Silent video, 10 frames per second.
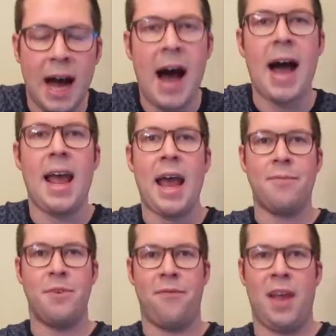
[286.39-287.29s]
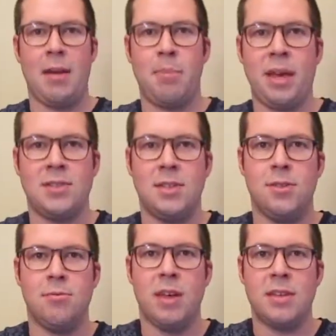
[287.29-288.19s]
i have the fan base to
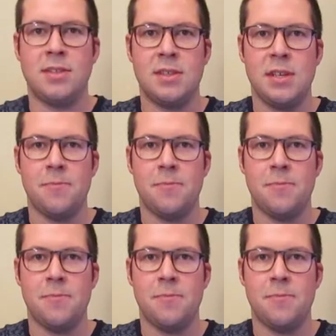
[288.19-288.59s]
do this